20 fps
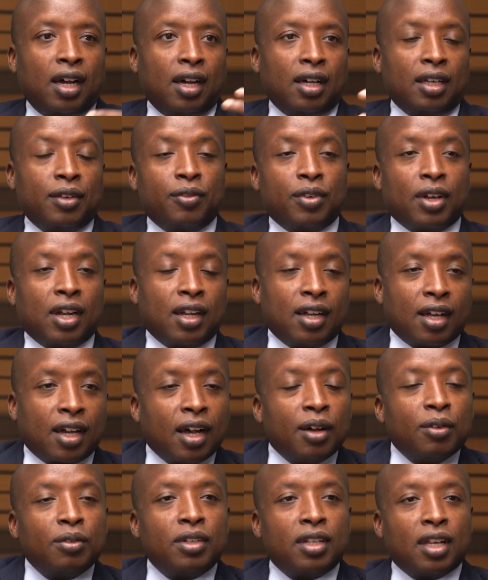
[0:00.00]
If you're an
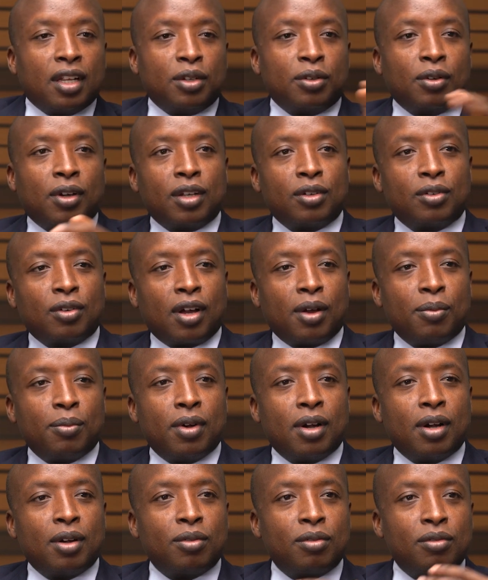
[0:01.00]
accountant, you can talk
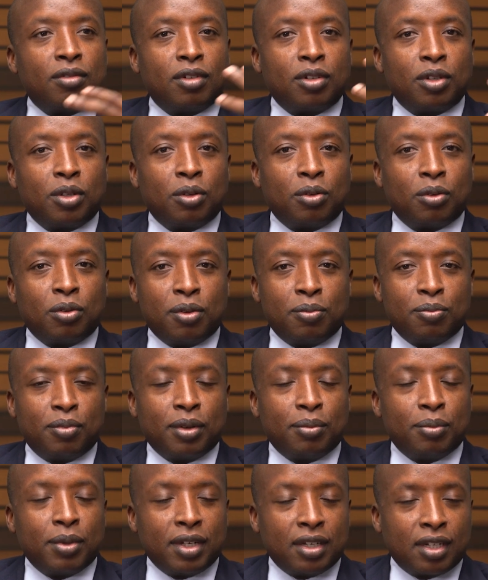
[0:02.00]
about you
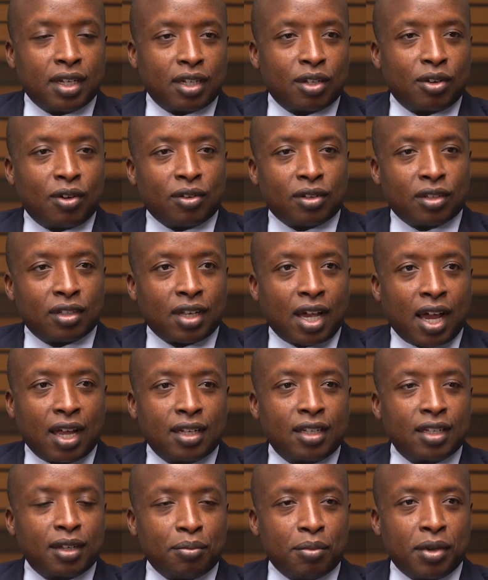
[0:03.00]
implemented
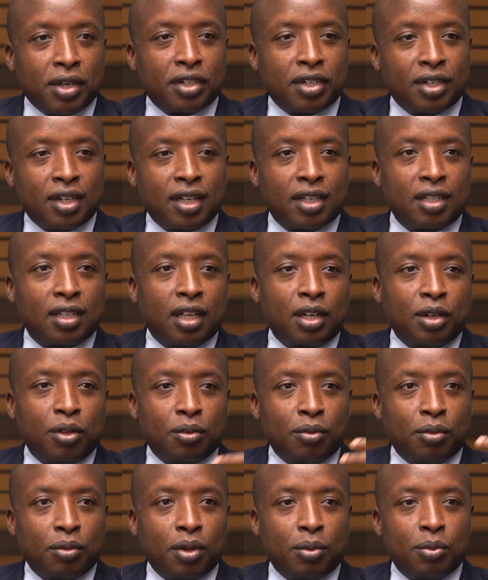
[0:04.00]
cost-cutting measures and
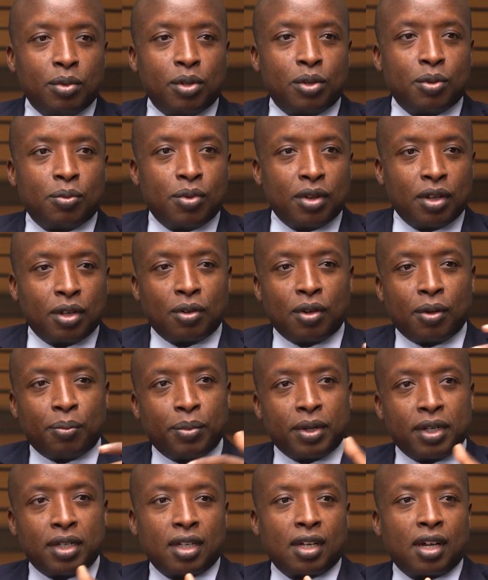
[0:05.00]
you were able to bring your
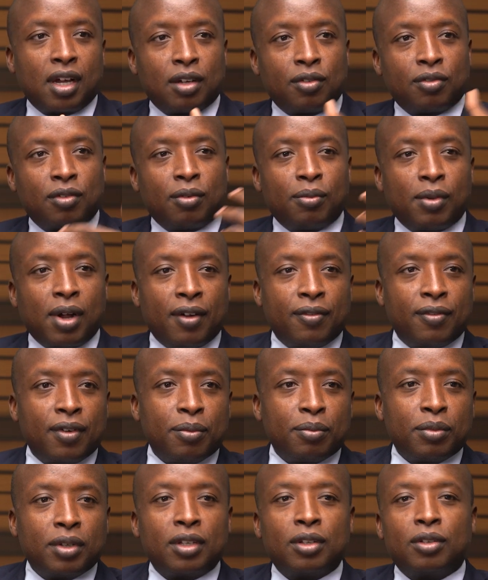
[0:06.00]
petty cash from
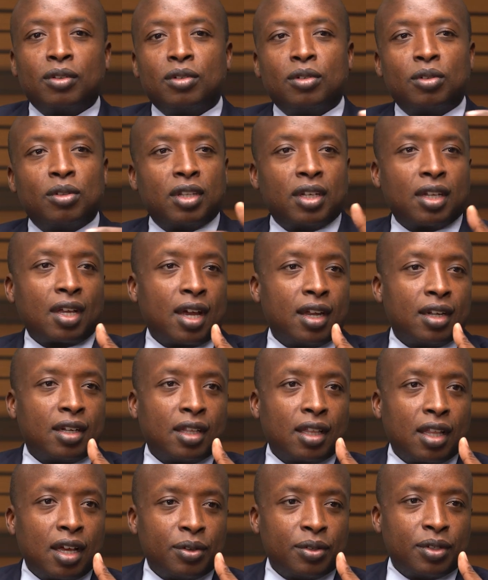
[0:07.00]
500,000 to
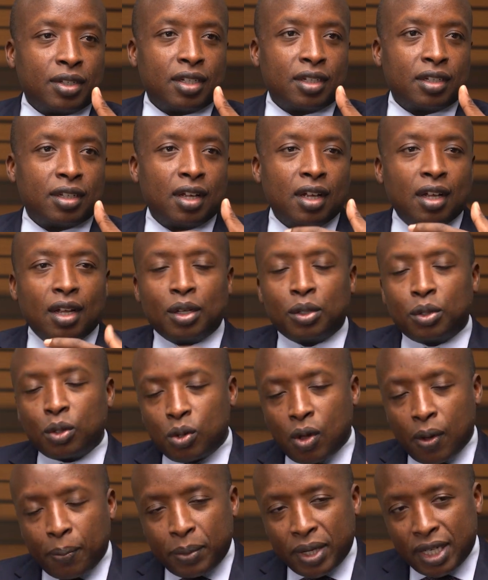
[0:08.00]
300,000. So
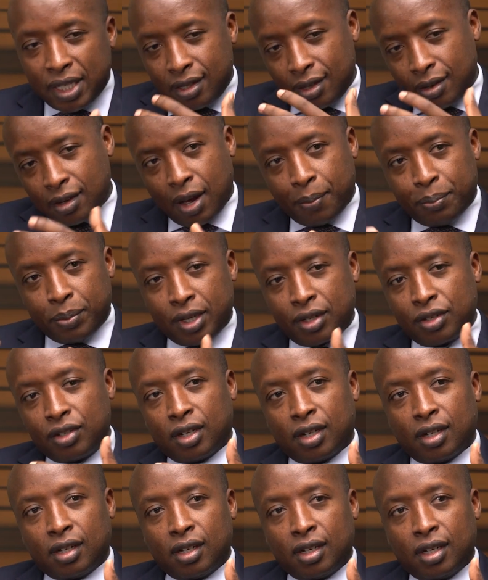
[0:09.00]
you're painting a
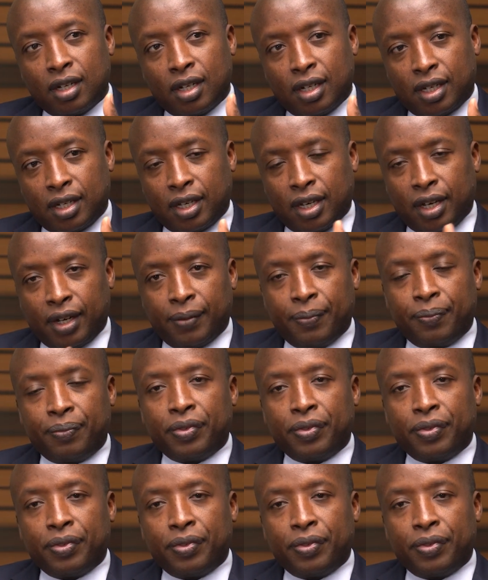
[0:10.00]
picture. Yeah.